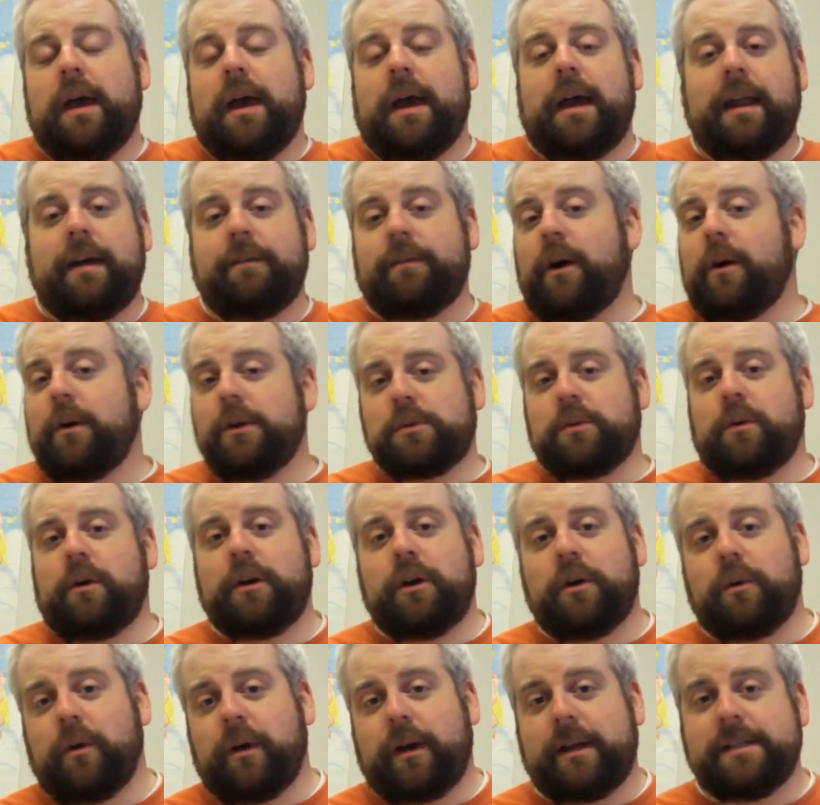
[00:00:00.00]
and I've always wanted
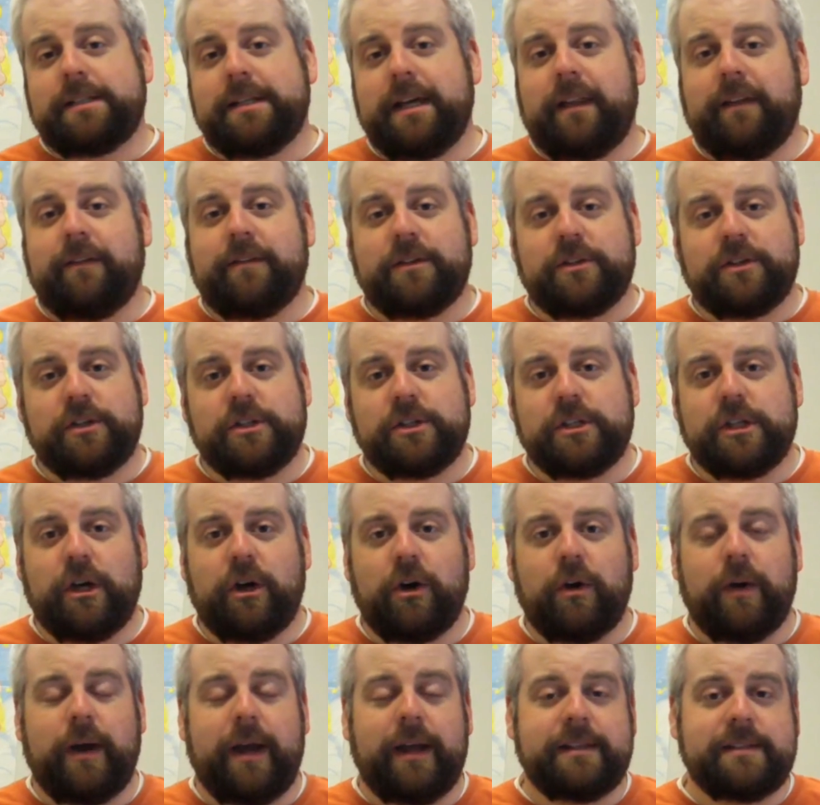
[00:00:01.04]
to work in television,
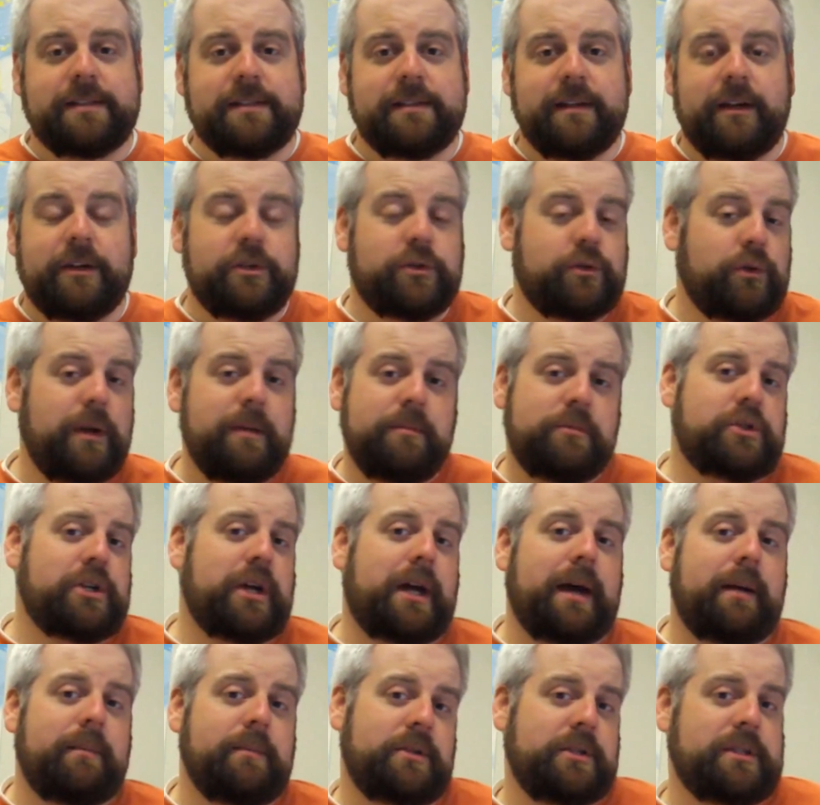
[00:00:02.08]
so it's a dream
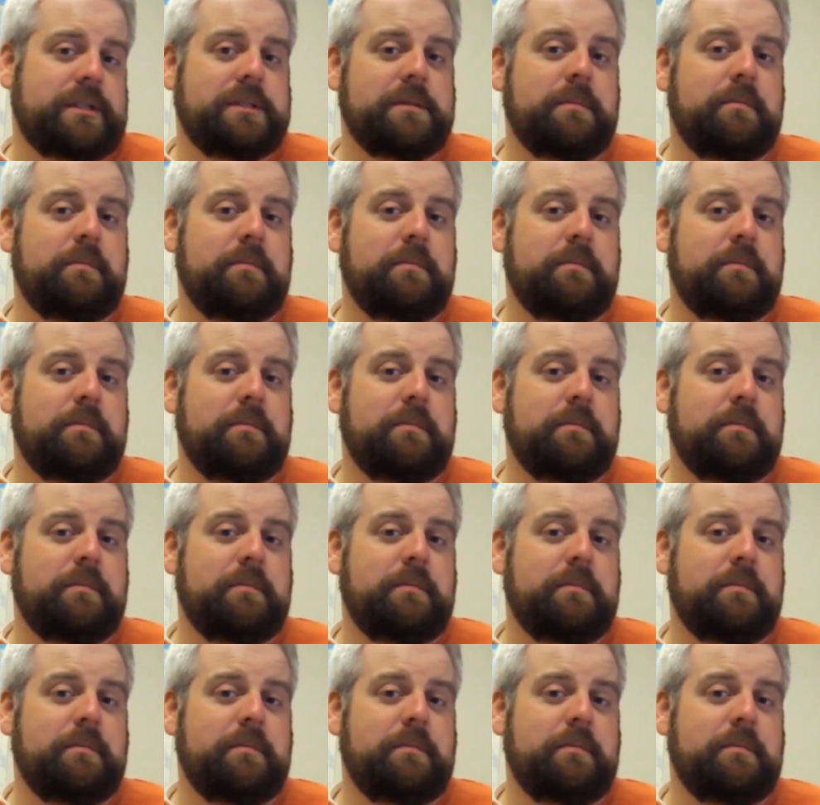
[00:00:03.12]
job just